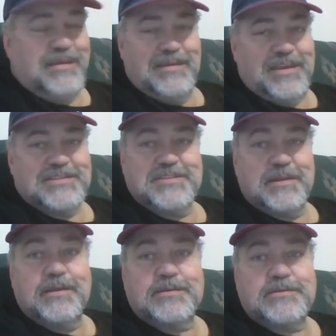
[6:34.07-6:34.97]
Yes, it
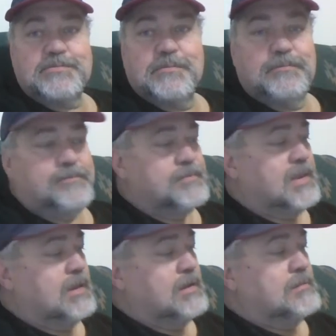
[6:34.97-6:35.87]
is,
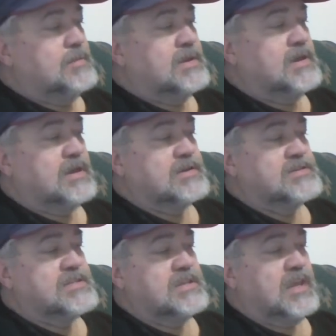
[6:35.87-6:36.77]
because
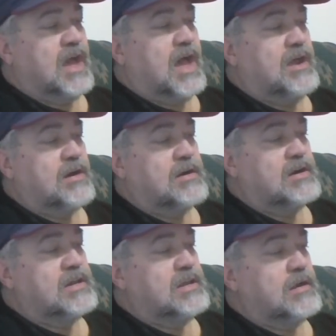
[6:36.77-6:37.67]
the IR
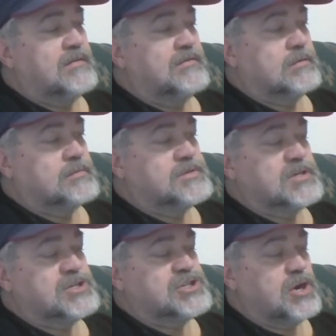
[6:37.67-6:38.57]
and ER verbs
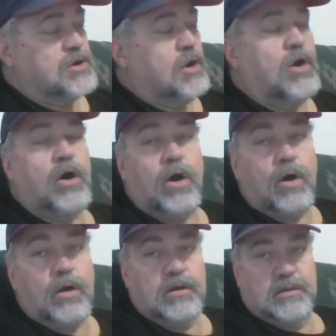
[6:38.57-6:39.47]
share
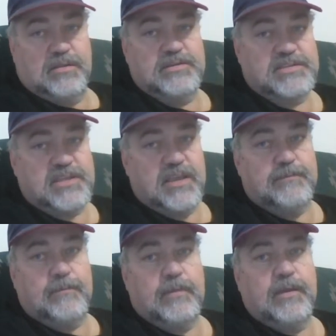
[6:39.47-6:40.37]
all the
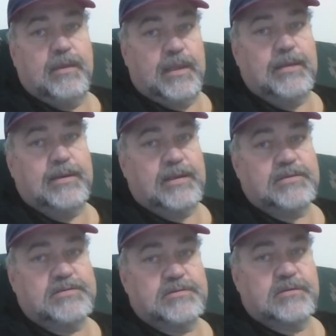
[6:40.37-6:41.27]
same
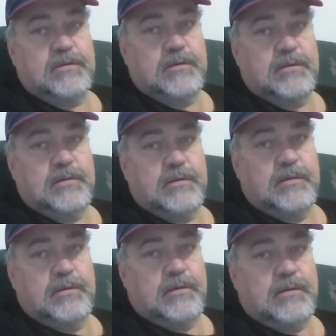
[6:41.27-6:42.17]
endings
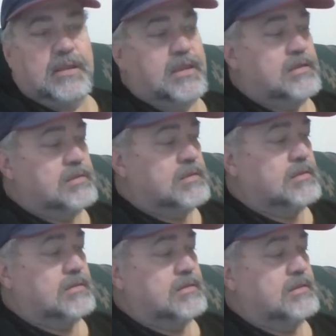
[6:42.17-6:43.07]
in
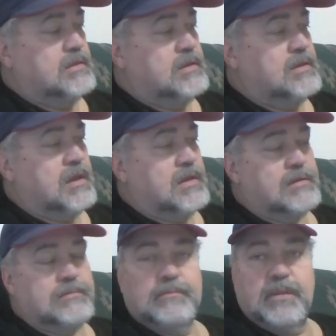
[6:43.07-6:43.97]
the
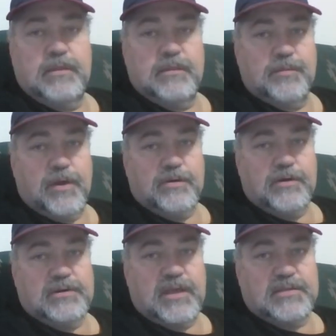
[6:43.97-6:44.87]

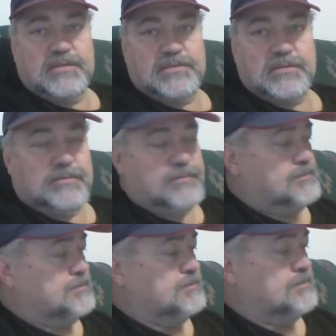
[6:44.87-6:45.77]
preterite tense.
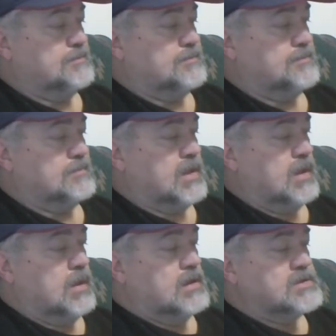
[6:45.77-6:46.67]

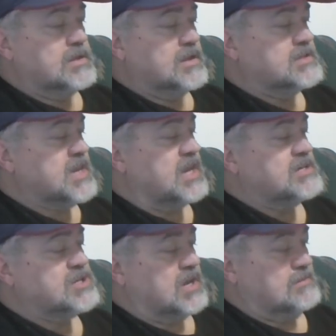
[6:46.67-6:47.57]
So let's
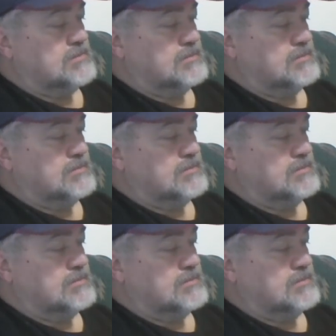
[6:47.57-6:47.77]
conjugate.